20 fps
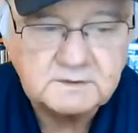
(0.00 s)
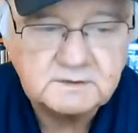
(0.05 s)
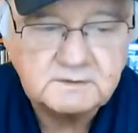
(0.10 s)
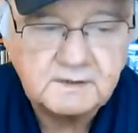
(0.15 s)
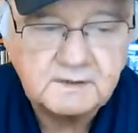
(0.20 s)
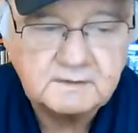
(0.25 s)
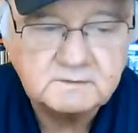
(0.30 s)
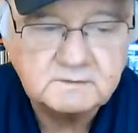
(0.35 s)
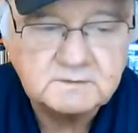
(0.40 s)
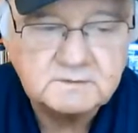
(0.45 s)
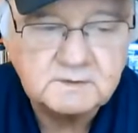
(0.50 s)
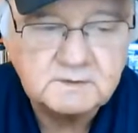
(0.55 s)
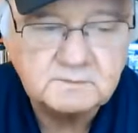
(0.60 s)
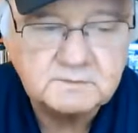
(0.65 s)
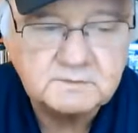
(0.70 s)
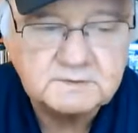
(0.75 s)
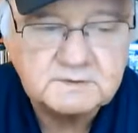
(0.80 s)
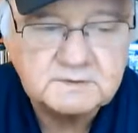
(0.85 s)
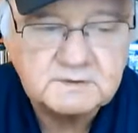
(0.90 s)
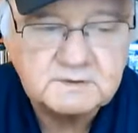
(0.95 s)
Contenders
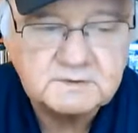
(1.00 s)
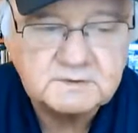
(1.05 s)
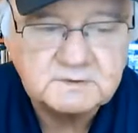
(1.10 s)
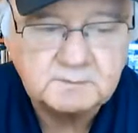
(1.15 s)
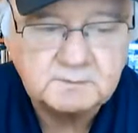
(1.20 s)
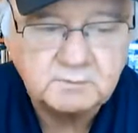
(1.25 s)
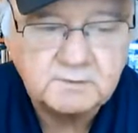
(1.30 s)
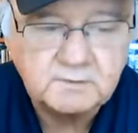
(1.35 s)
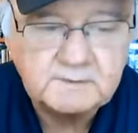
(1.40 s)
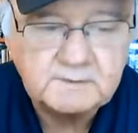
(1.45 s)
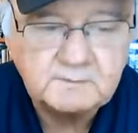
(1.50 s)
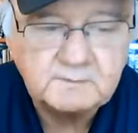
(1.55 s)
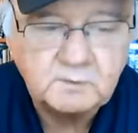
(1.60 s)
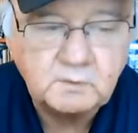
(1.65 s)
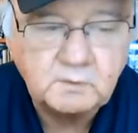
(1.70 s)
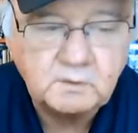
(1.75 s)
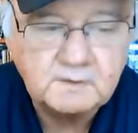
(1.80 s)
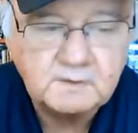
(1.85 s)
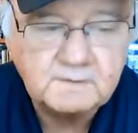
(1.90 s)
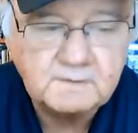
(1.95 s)
number 6, Supreme
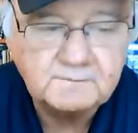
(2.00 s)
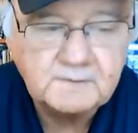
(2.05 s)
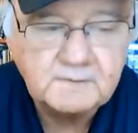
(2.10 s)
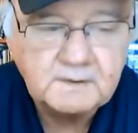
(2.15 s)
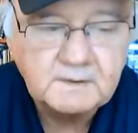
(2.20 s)
Court.